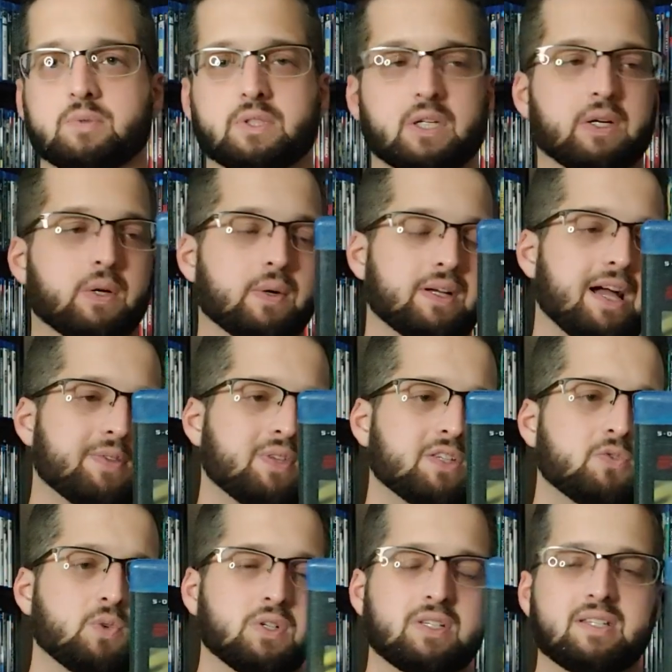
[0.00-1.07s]
So got this
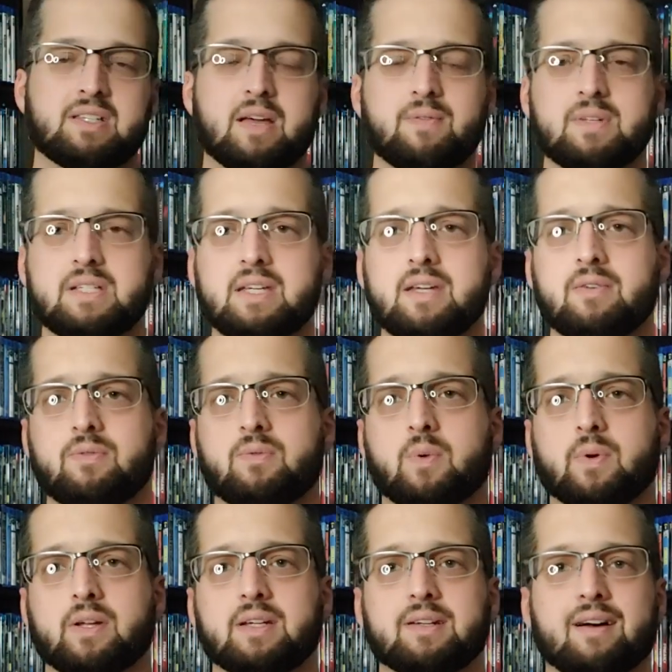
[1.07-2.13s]
for
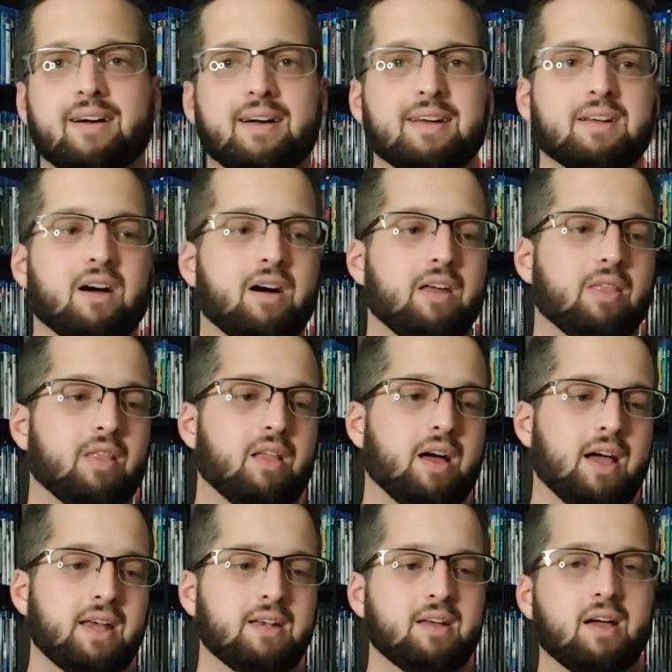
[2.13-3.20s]
$17.49
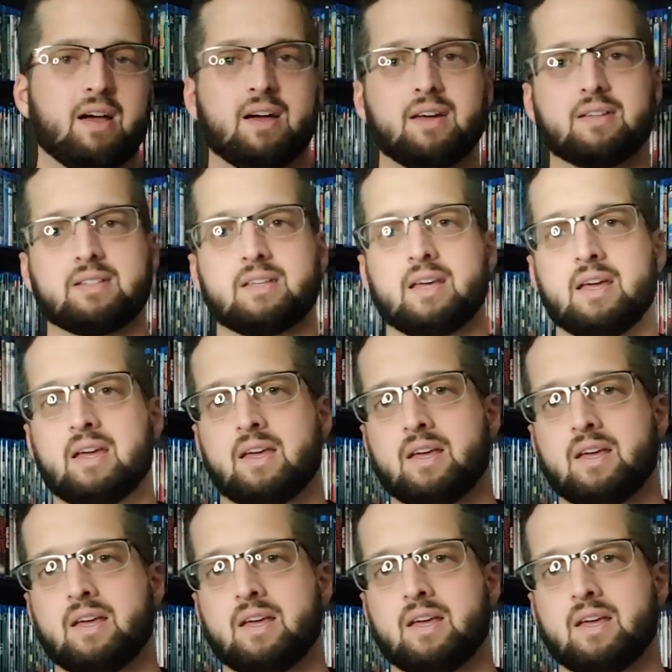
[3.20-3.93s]
online, guys.